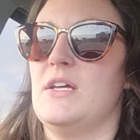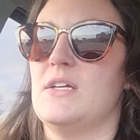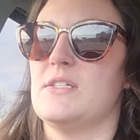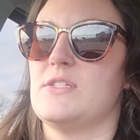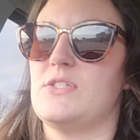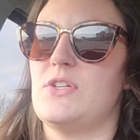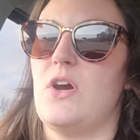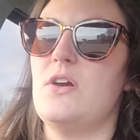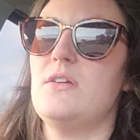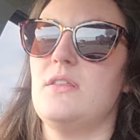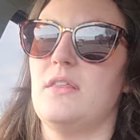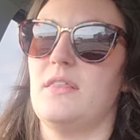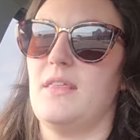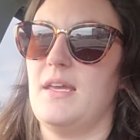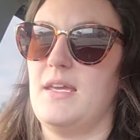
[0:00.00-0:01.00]
Start
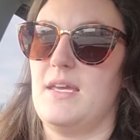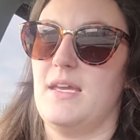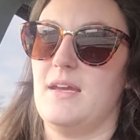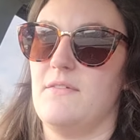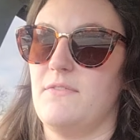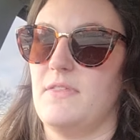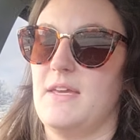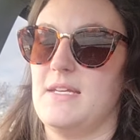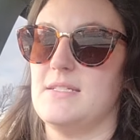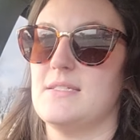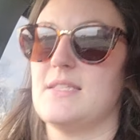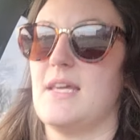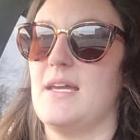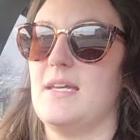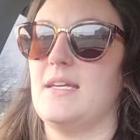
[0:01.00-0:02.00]
thinking of
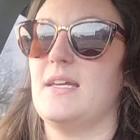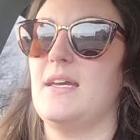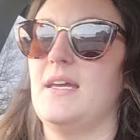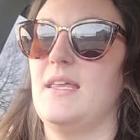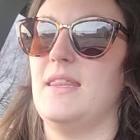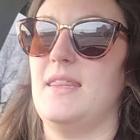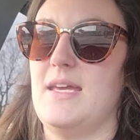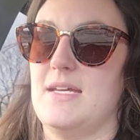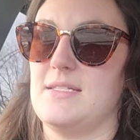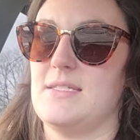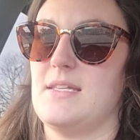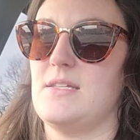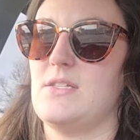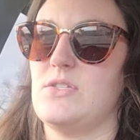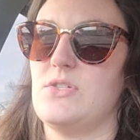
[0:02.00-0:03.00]
things like
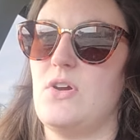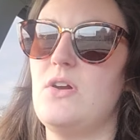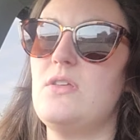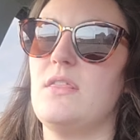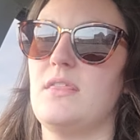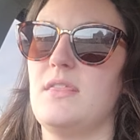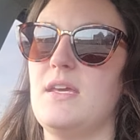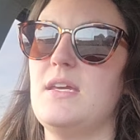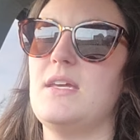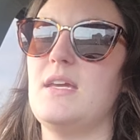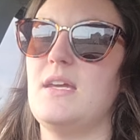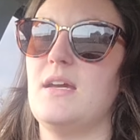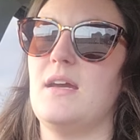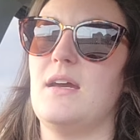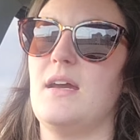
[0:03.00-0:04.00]
this. Start
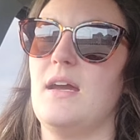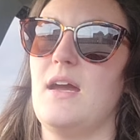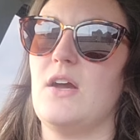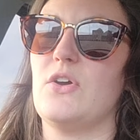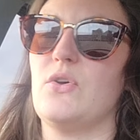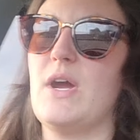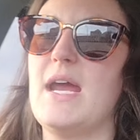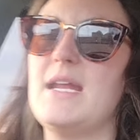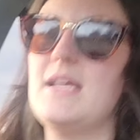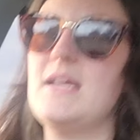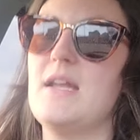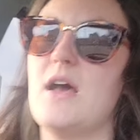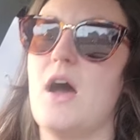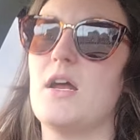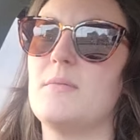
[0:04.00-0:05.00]

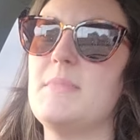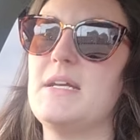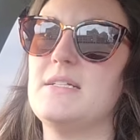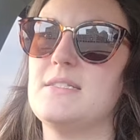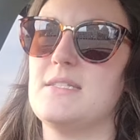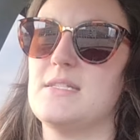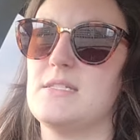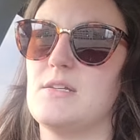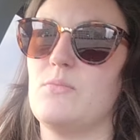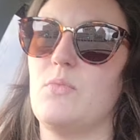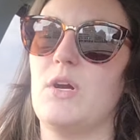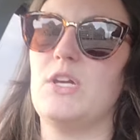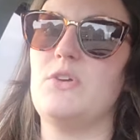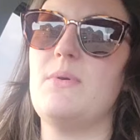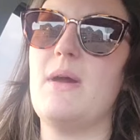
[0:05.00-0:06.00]
creating an automated system
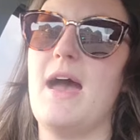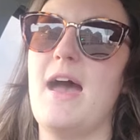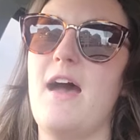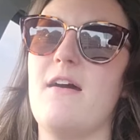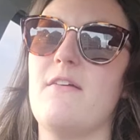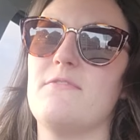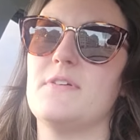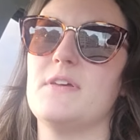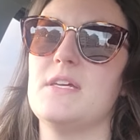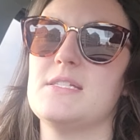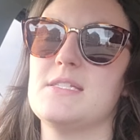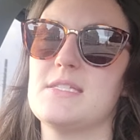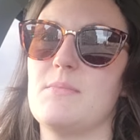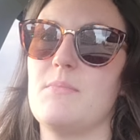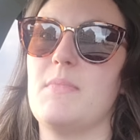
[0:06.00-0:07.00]
where you have
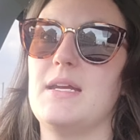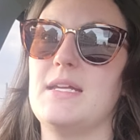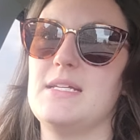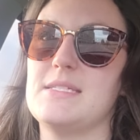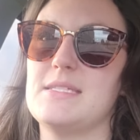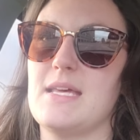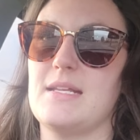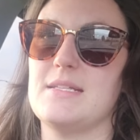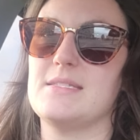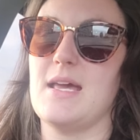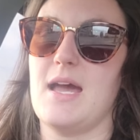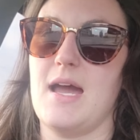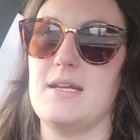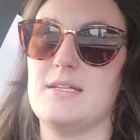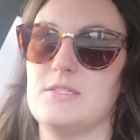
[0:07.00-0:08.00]
some money set
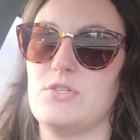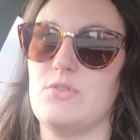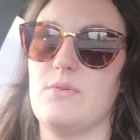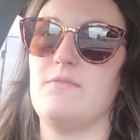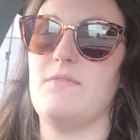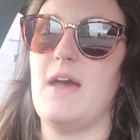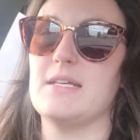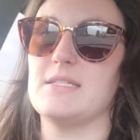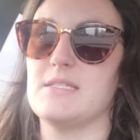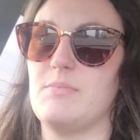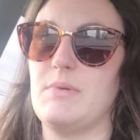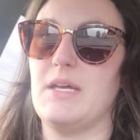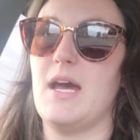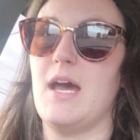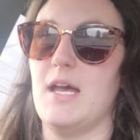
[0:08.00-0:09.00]
aside to invest,
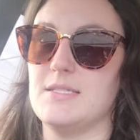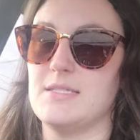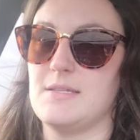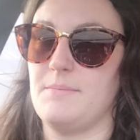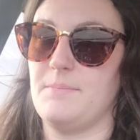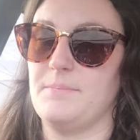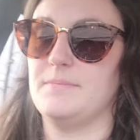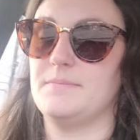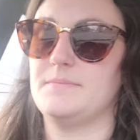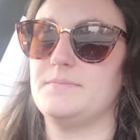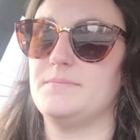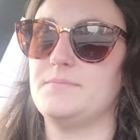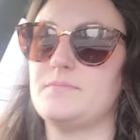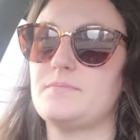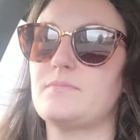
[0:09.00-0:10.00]
because
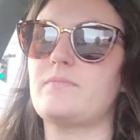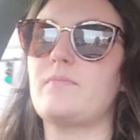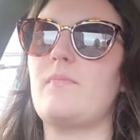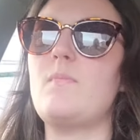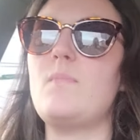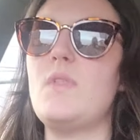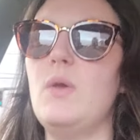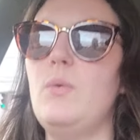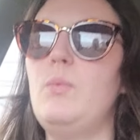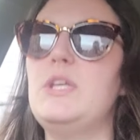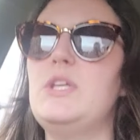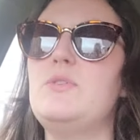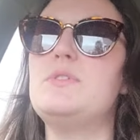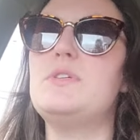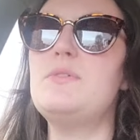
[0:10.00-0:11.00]
when
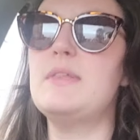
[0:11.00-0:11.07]
you do